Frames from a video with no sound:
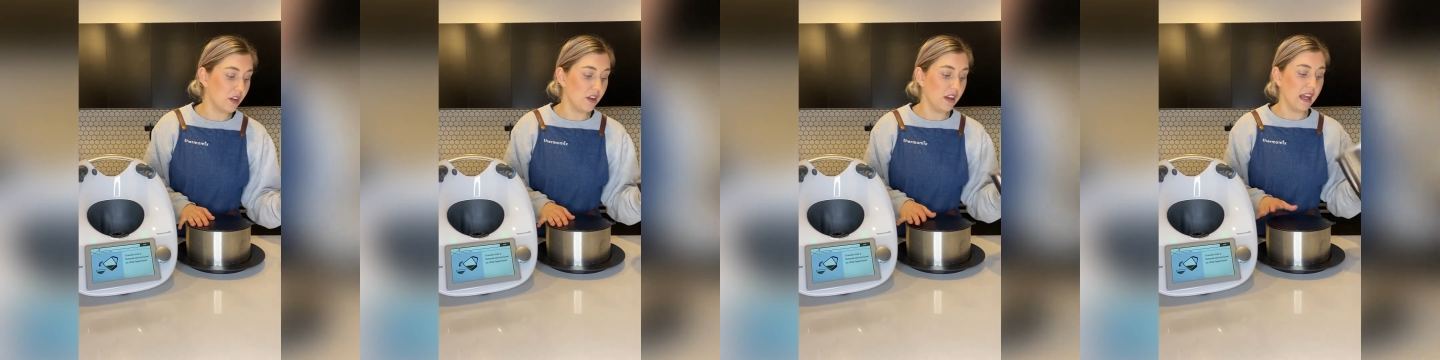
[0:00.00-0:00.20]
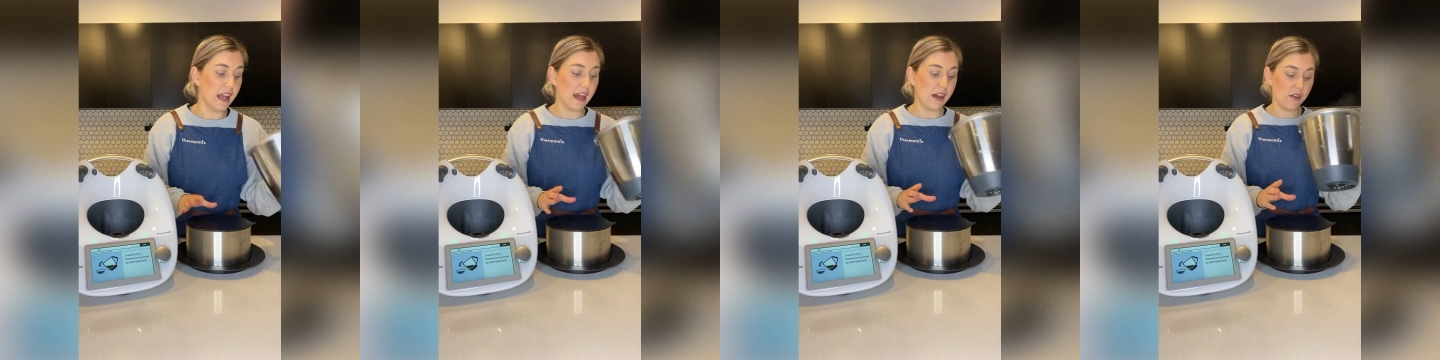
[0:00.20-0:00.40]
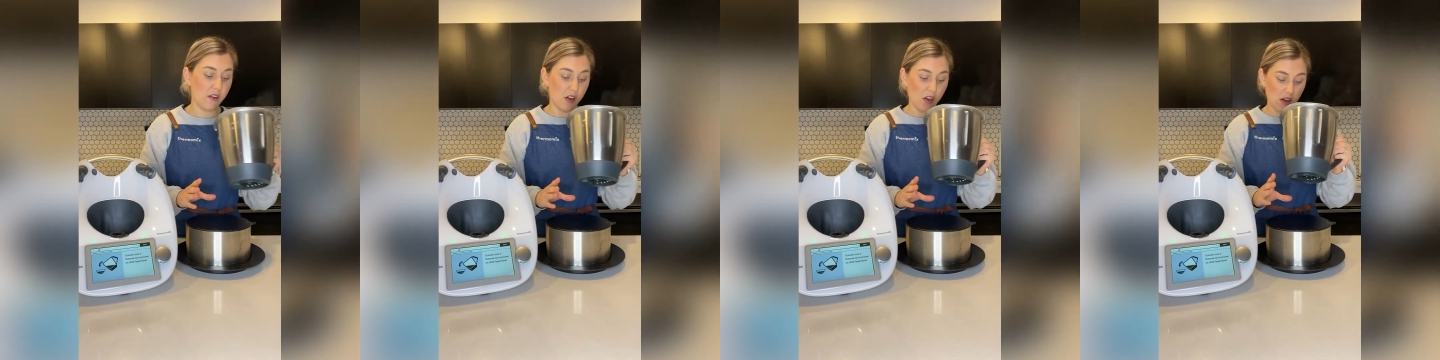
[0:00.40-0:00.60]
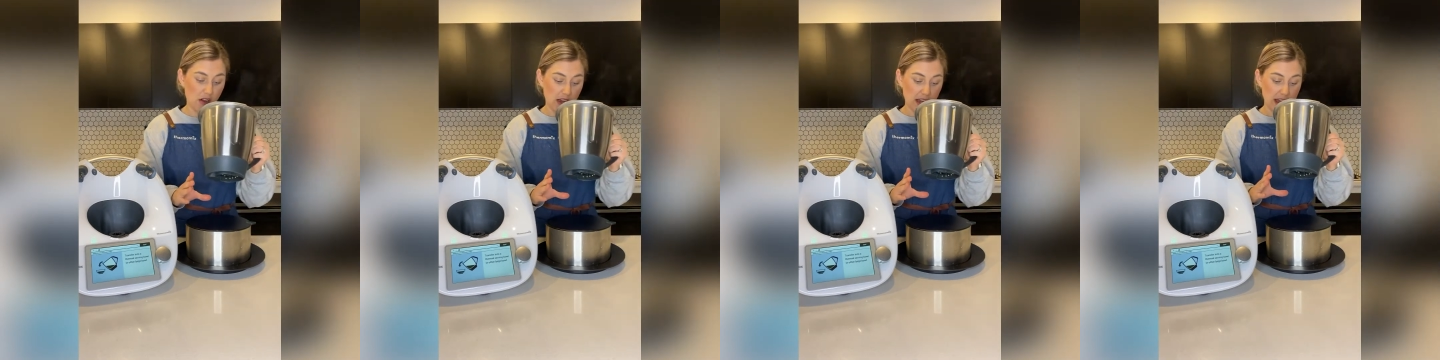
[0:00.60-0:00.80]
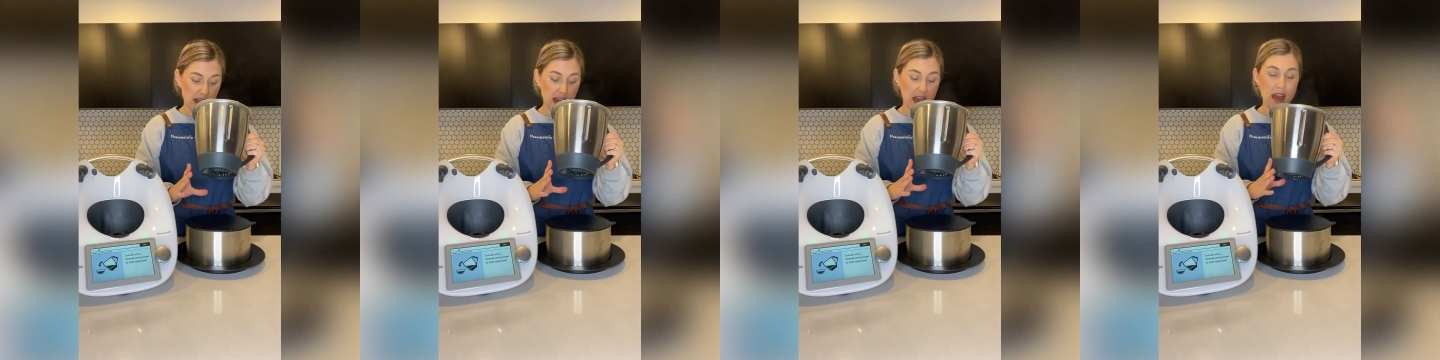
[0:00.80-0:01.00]
now
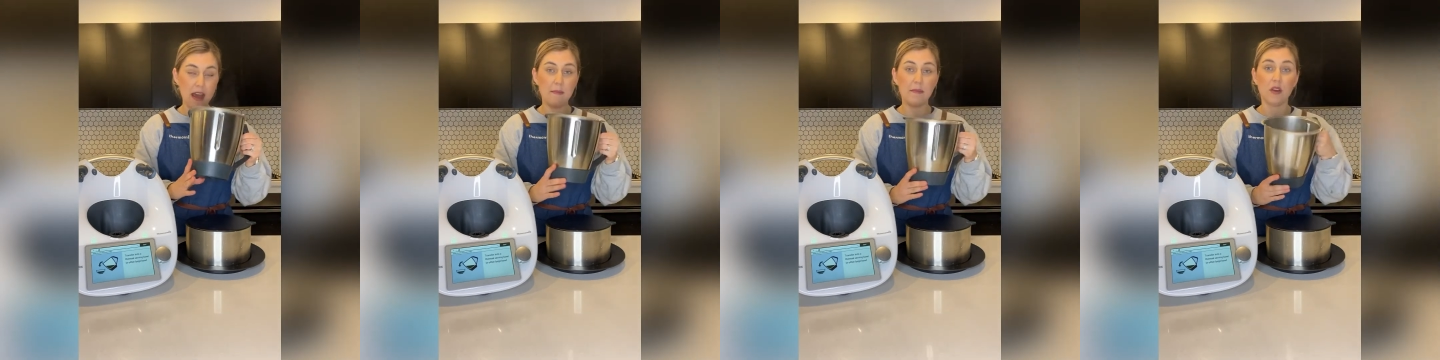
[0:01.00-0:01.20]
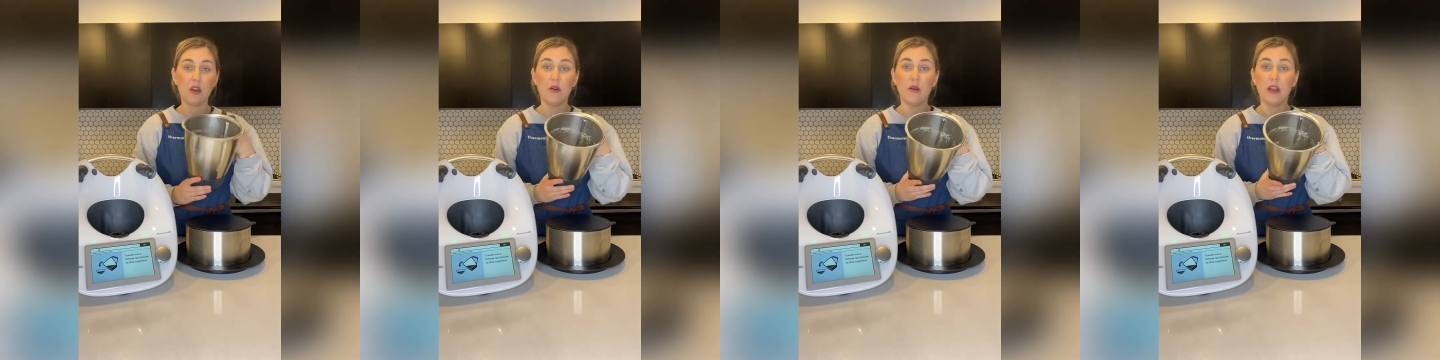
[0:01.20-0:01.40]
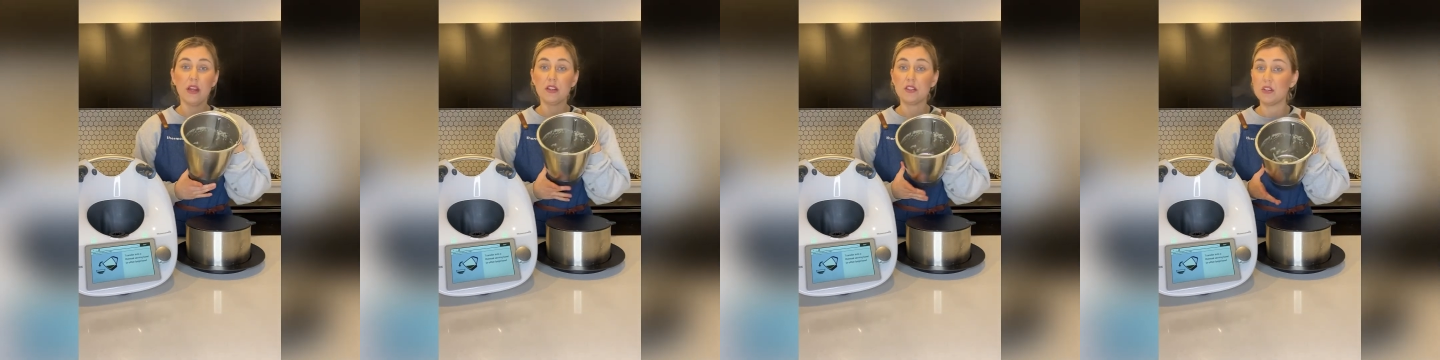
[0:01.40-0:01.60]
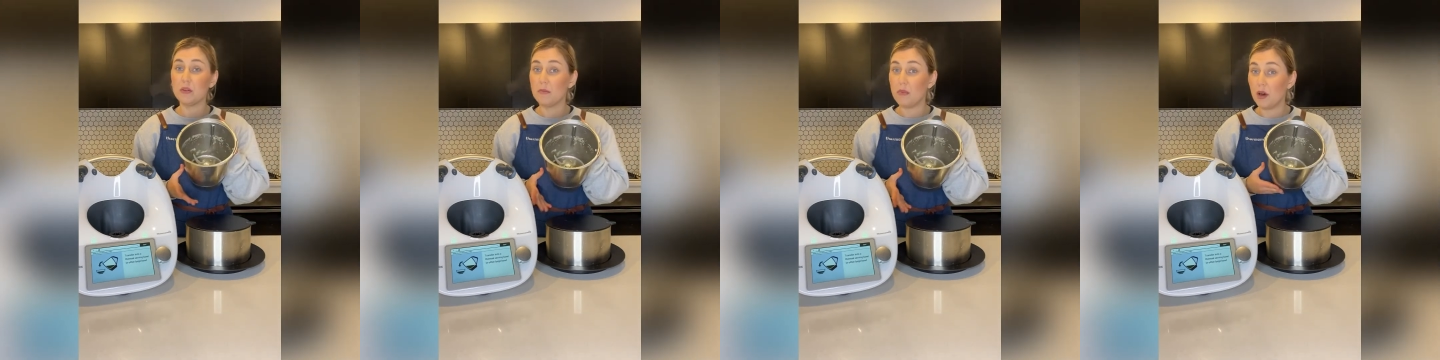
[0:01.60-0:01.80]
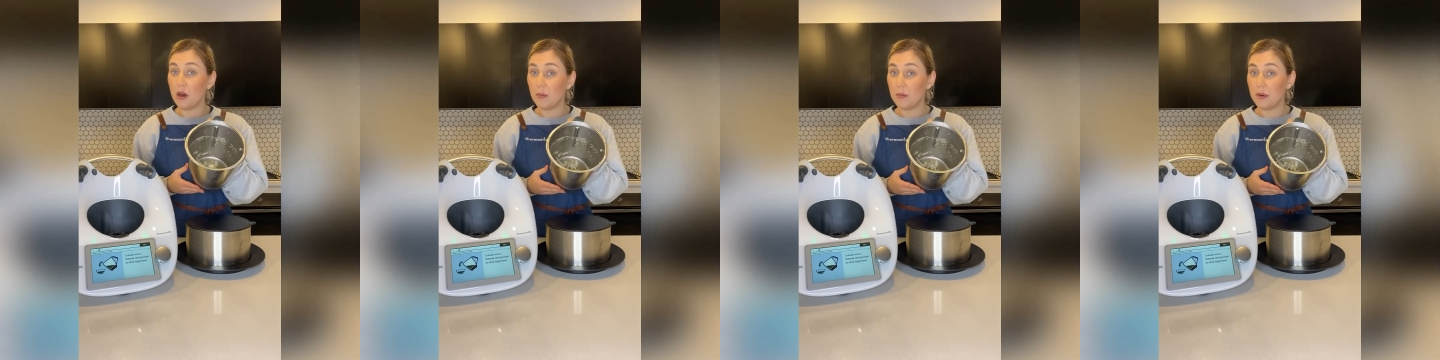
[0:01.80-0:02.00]
I am going to
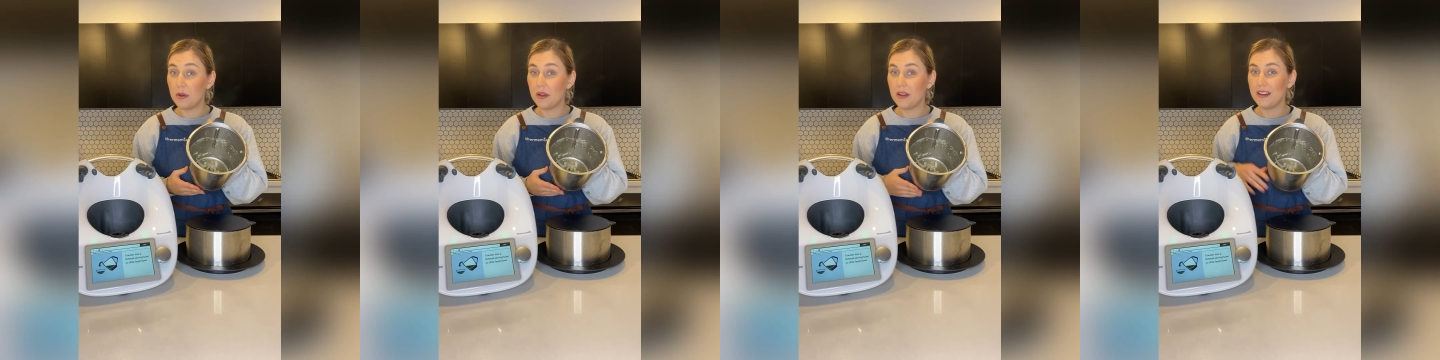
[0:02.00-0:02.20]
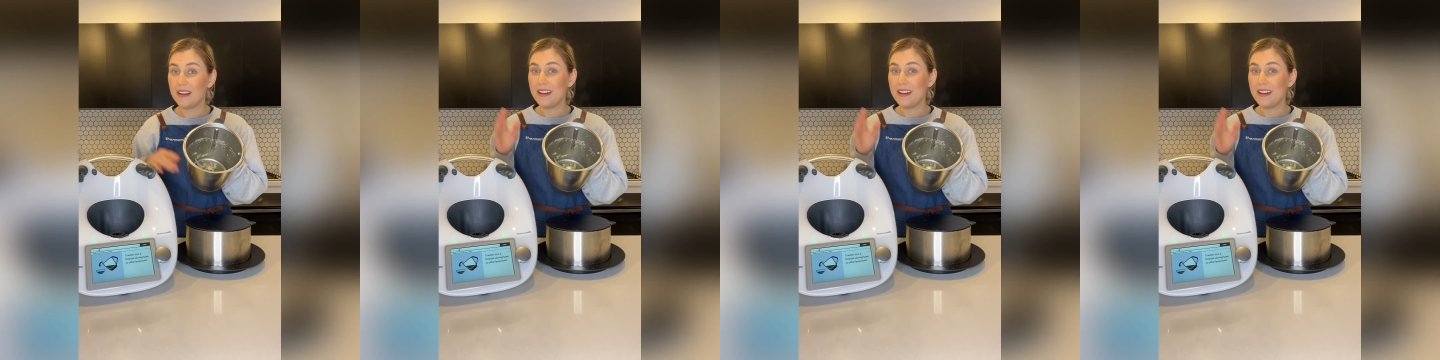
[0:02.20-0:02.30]
pop